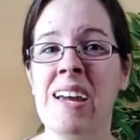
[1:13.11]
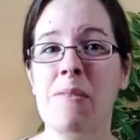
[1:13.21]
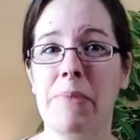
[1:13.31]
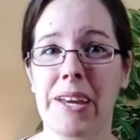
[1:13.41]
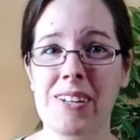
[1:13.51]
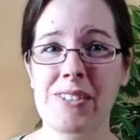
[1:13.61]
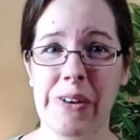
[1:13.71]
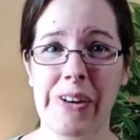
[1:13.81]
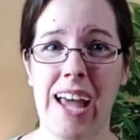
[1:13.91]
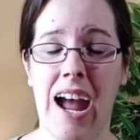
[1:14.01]
Peter's
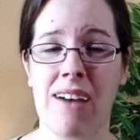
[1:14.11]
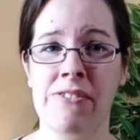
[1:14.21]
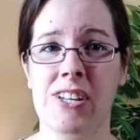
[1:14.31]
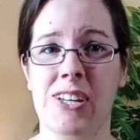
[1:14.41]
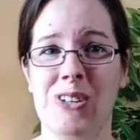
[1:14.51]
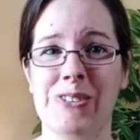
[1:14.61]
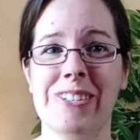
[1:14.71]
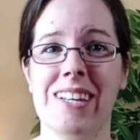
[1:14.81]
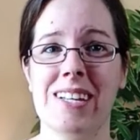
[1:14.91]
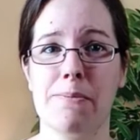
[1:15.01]
going to have to
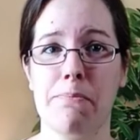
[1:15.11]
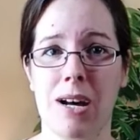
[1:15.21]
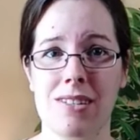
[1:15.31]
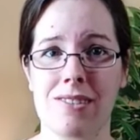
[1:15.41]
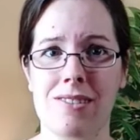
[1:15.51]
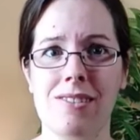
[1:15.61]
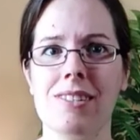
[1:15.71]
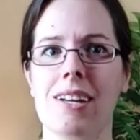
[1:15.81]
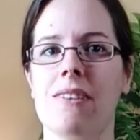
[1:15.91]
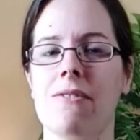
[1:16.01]
use his muscles
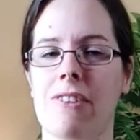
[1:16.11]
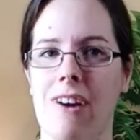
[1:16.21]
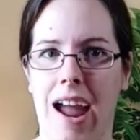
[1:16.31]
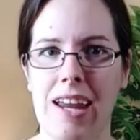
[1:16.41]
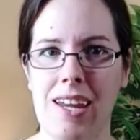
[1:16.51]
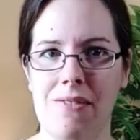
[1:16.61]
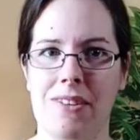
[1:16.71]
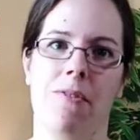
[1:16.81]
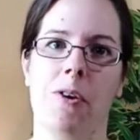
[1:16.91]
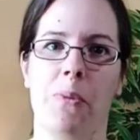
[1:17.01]
in a variety of
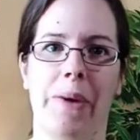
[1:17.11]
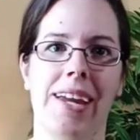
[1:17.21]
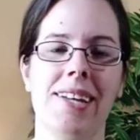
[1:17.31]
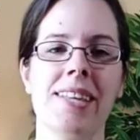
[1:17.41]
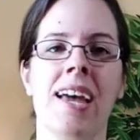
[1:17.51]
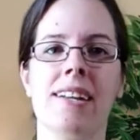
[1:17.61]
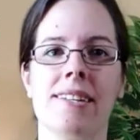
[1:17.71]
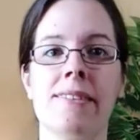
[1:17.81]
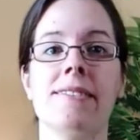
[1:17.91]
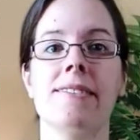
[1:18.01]
different ways to
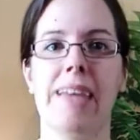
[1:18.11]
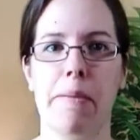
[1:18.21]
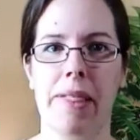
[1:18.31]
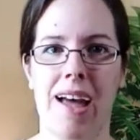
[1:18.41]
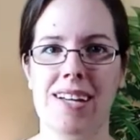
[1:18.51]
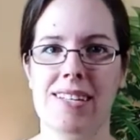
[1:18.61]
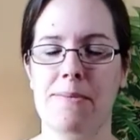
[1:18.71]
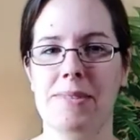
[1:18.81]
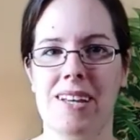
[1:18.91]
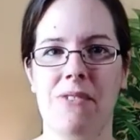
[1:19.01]
stabilize
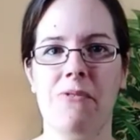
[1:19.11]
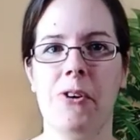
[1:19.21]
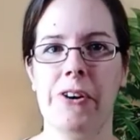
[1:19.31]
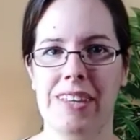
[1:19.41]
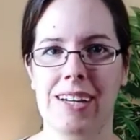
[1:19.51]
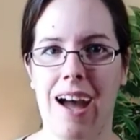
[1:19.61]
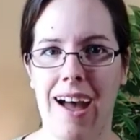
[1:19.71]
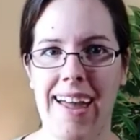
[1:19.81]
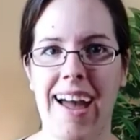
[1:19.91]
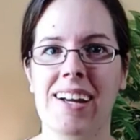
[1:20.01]
himself on the
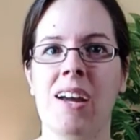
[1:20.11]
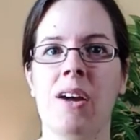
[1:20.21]
kayak